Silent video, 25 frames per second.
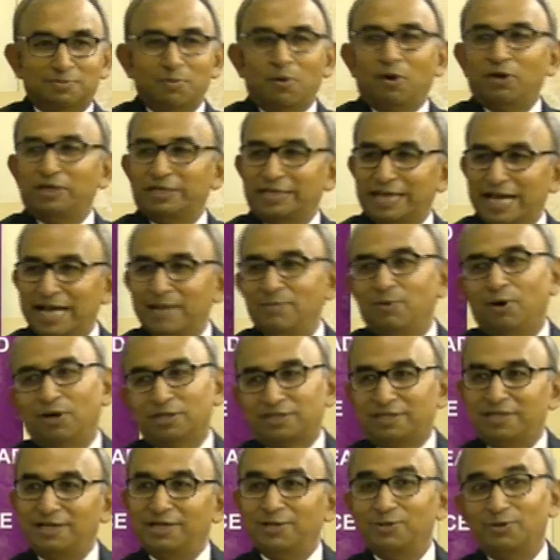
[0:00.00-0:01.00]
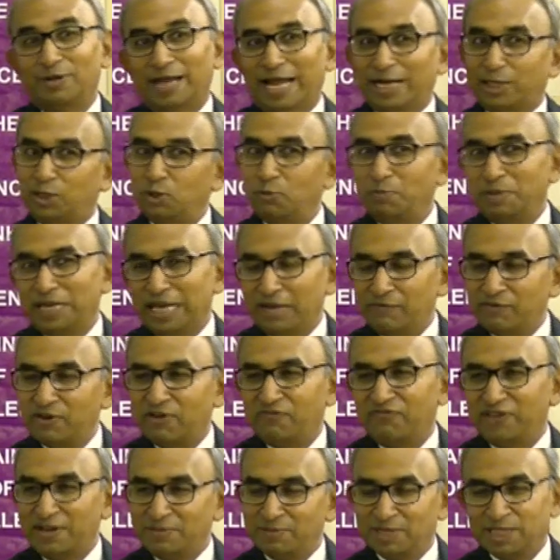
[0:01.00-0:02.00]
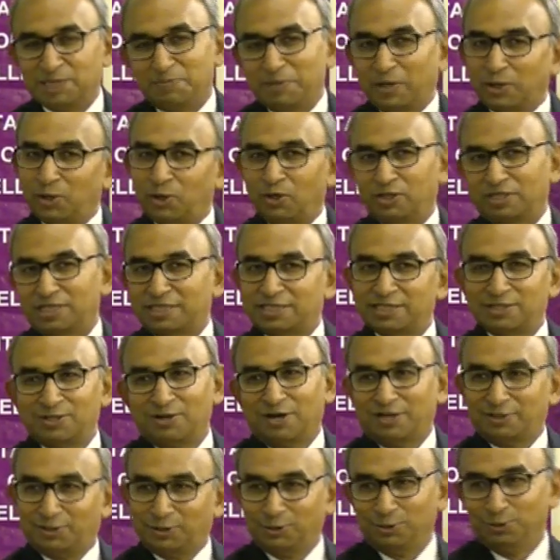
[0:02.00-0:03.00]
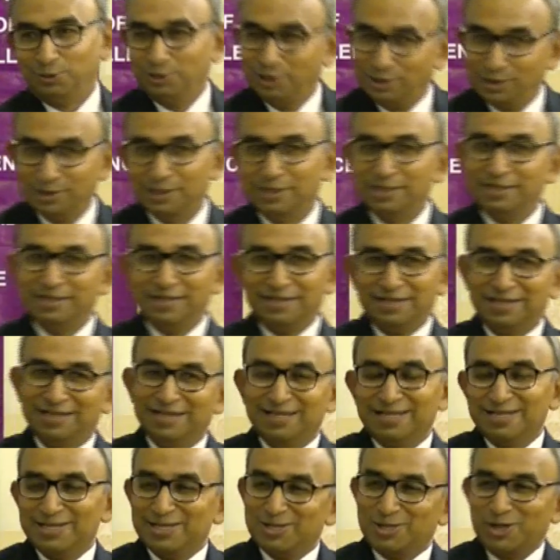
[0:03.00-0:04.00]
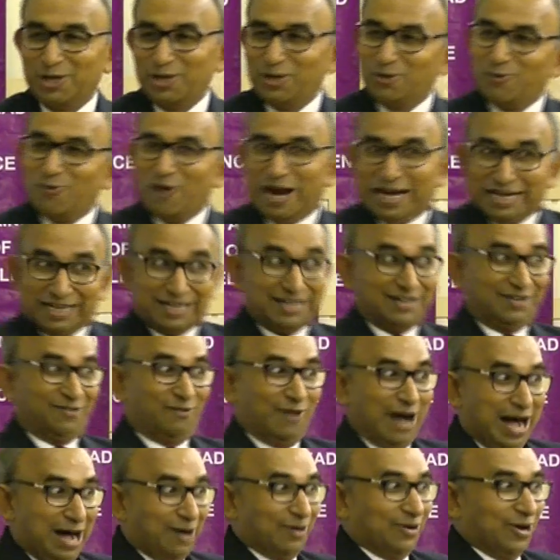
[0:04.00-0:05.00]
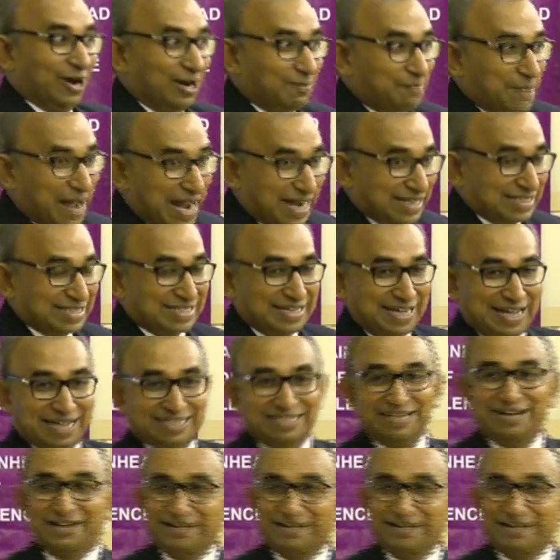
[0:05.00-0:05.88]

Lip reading: small-time author, you'd like to believe you're famous, but this is not true. So you wonder, wow, not bad, this guy actually